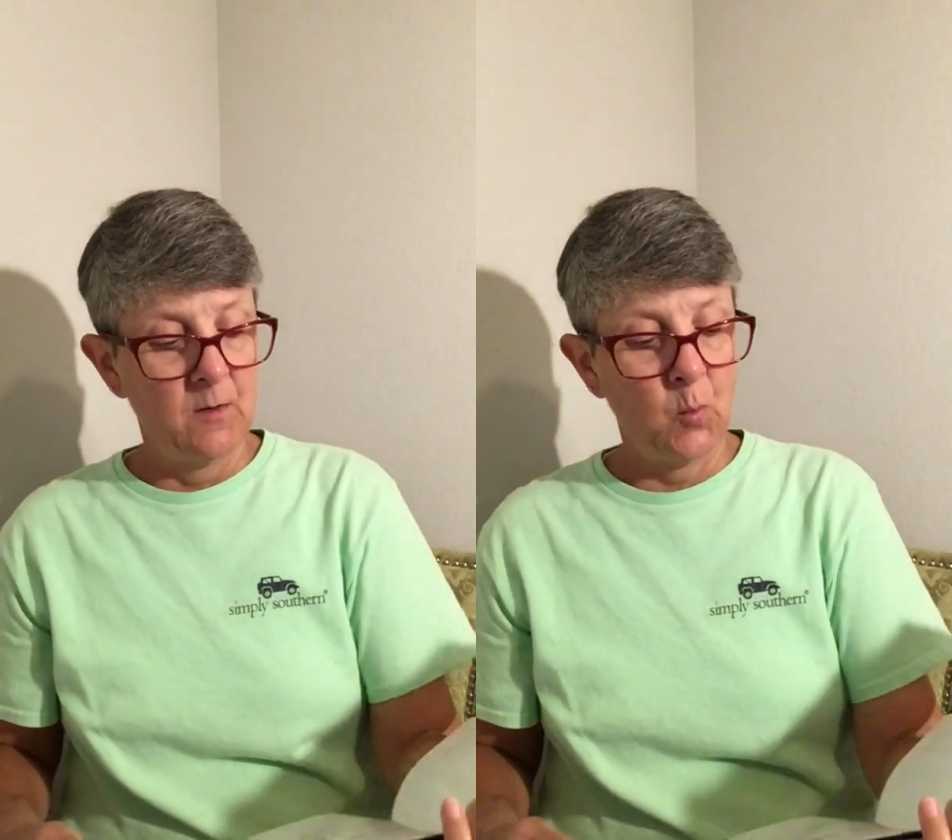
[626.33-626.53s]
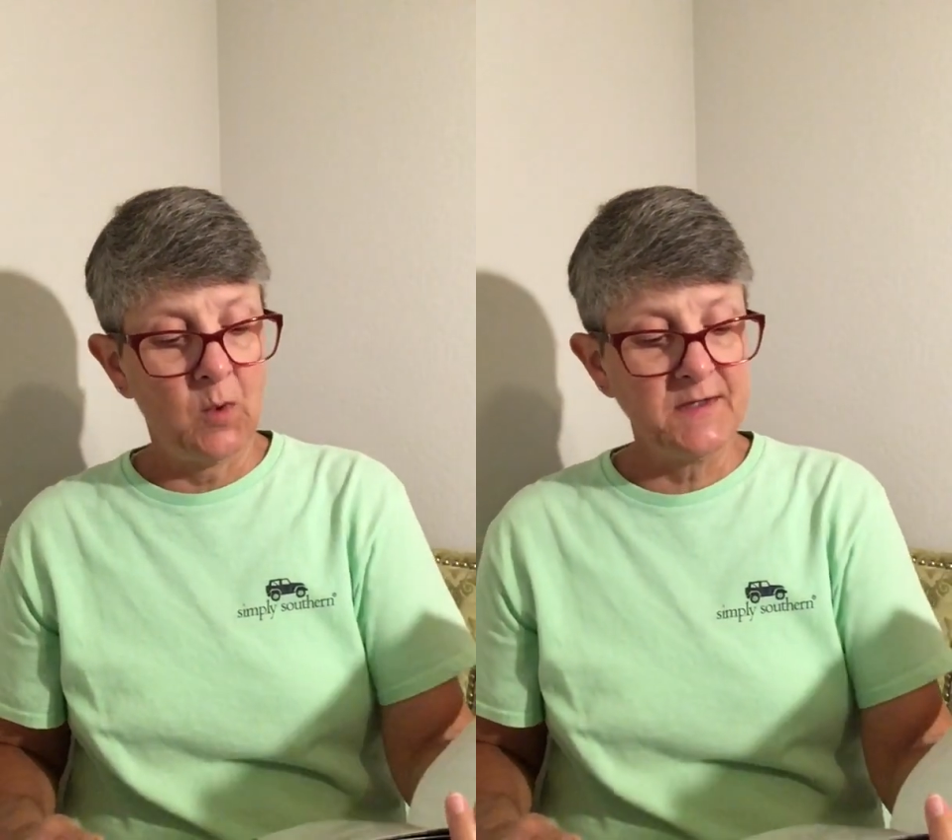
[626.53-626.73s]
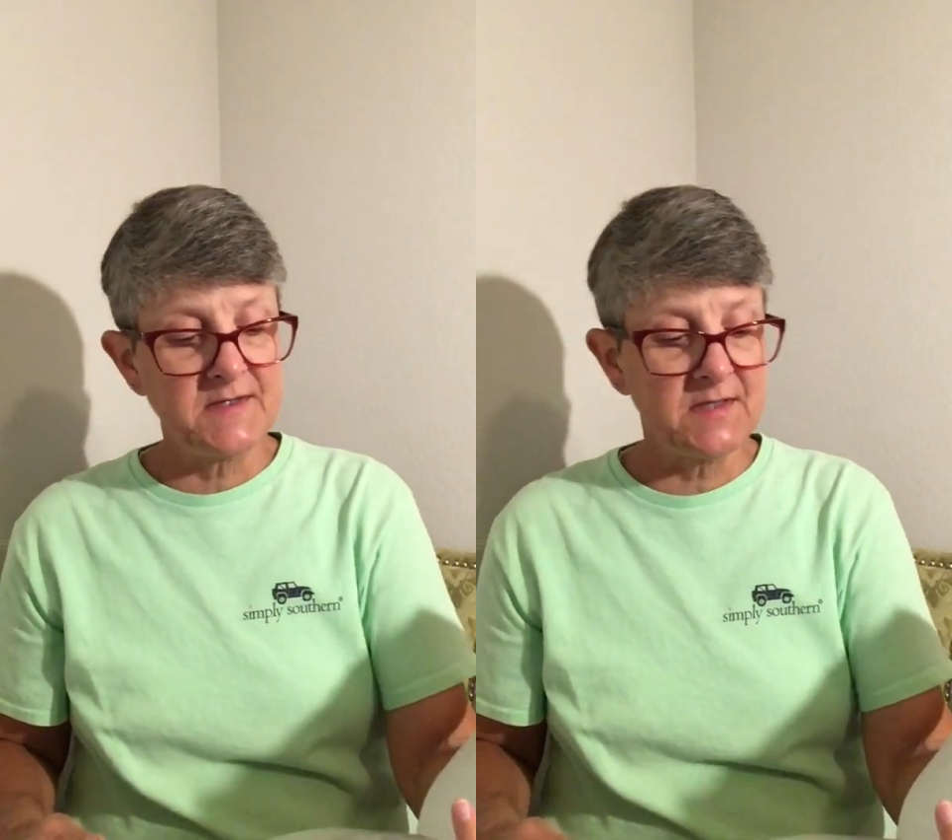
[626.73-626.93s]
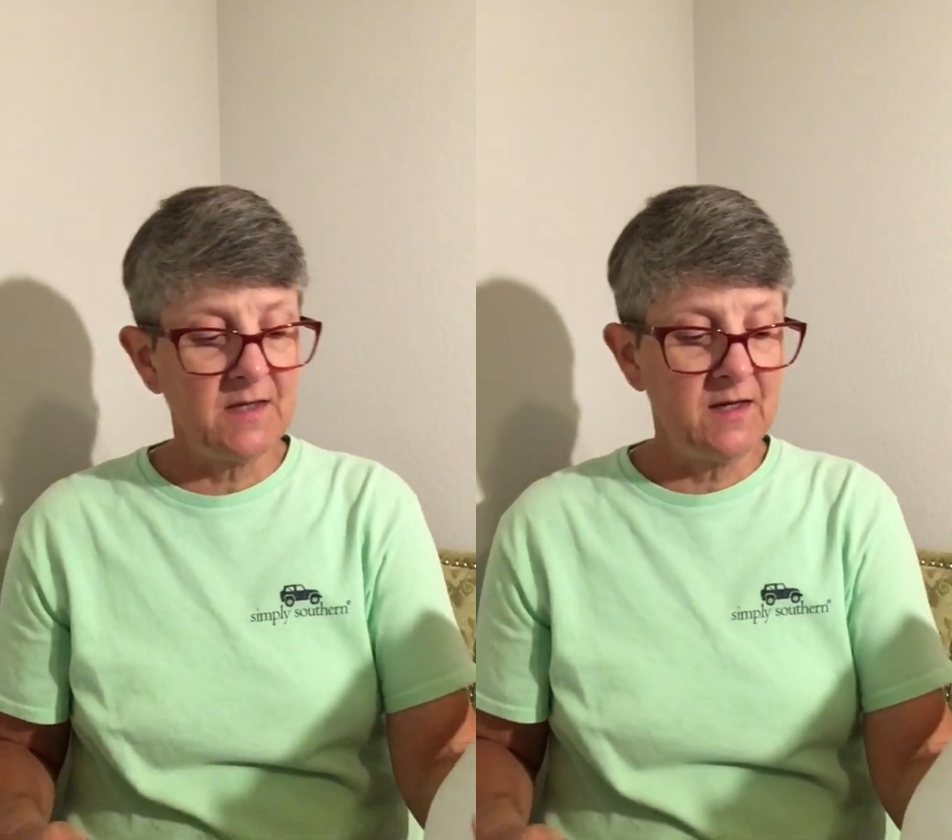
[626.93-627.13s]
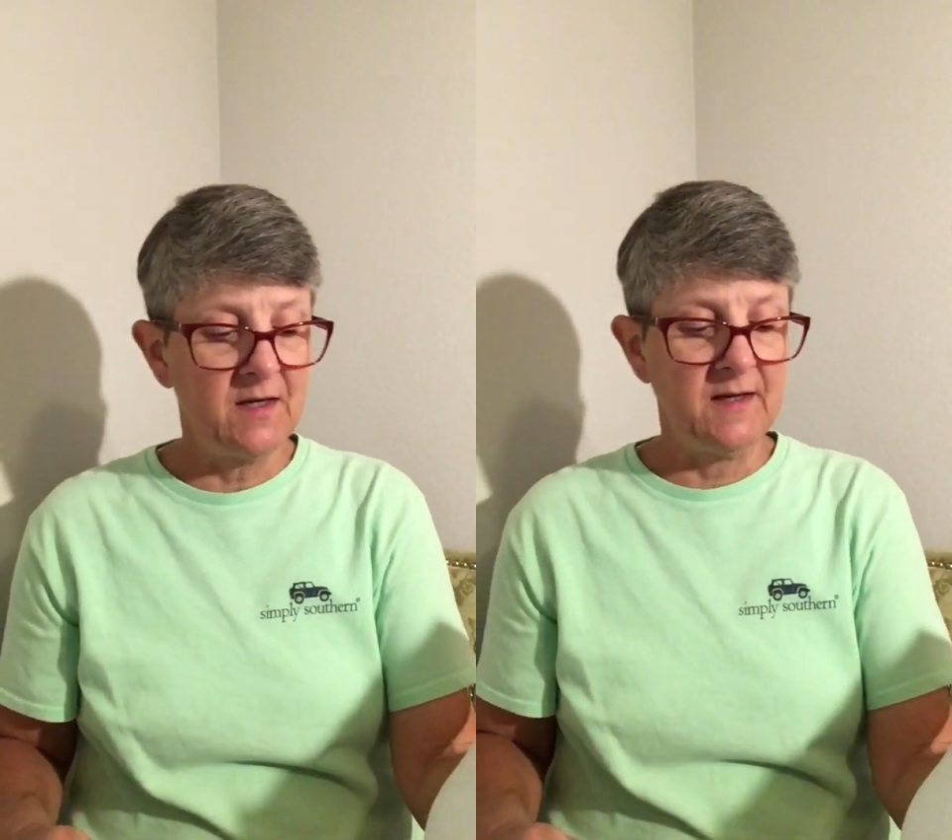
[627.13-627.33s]
Once
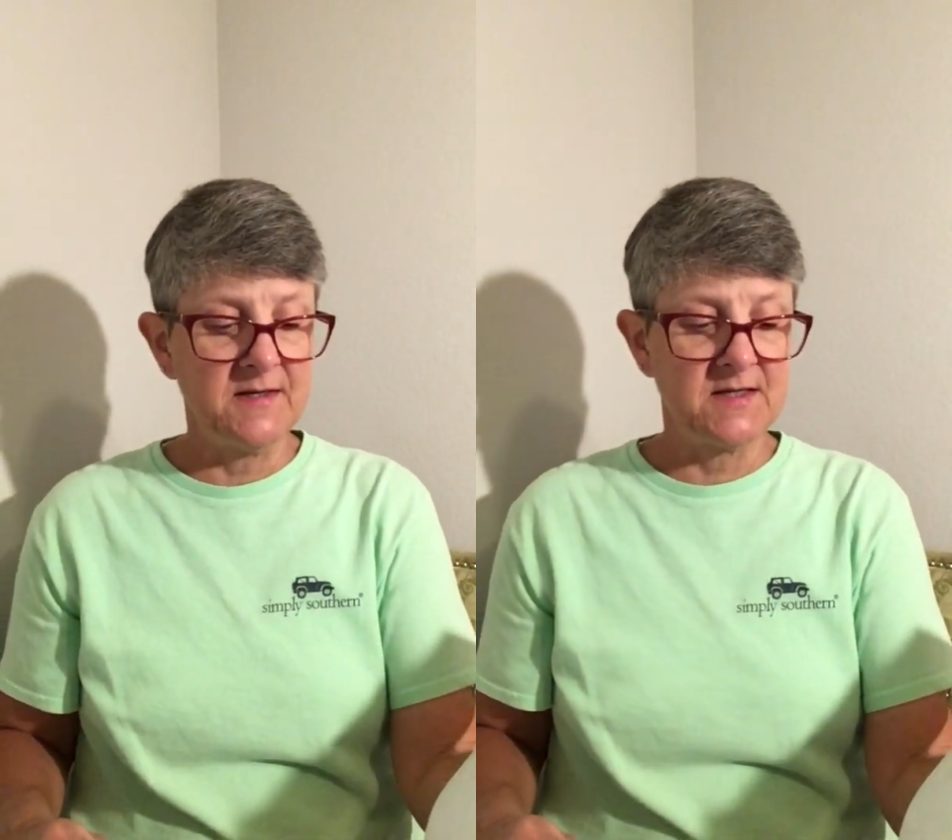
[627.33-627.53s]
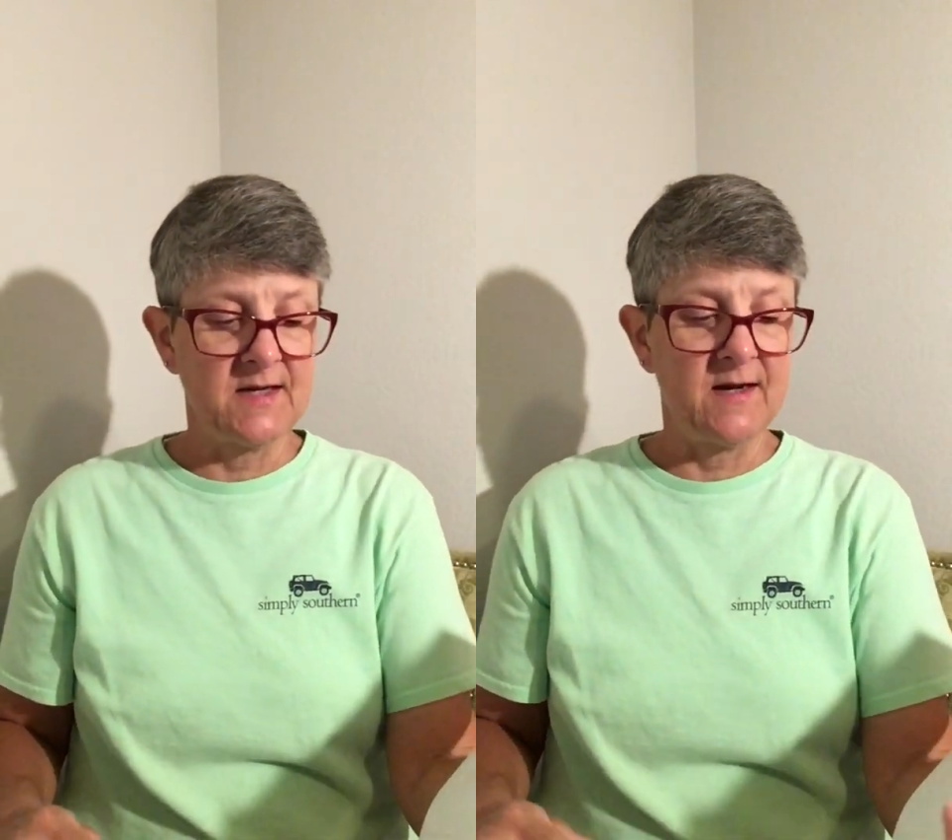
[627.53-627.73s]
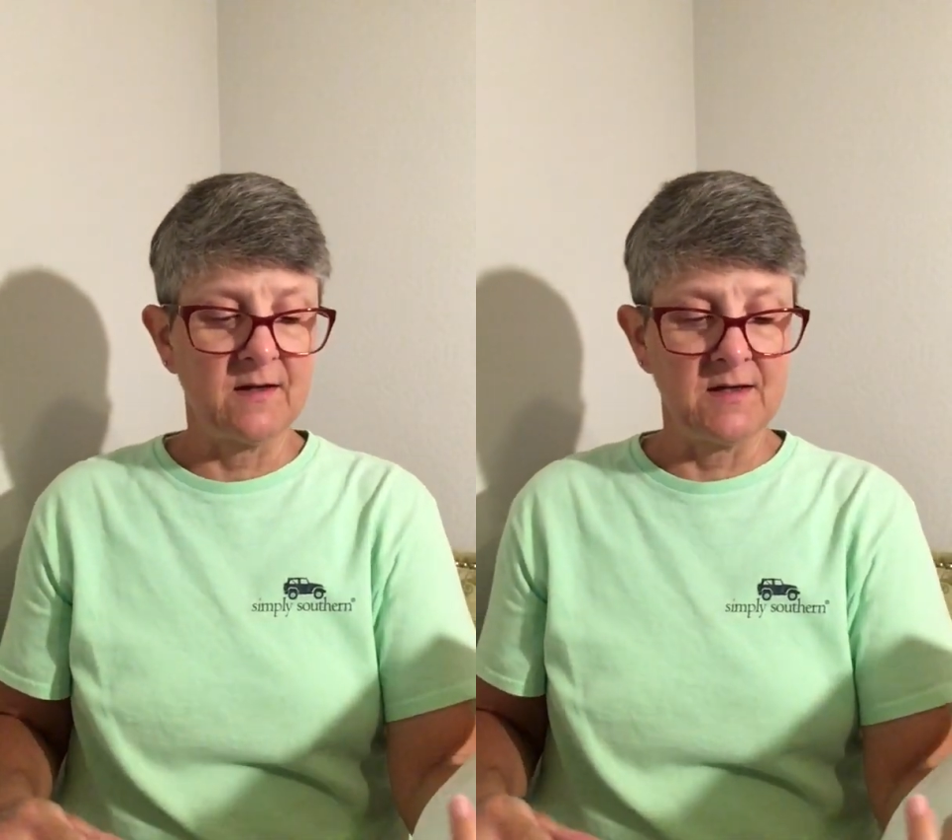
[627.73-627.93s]
an insect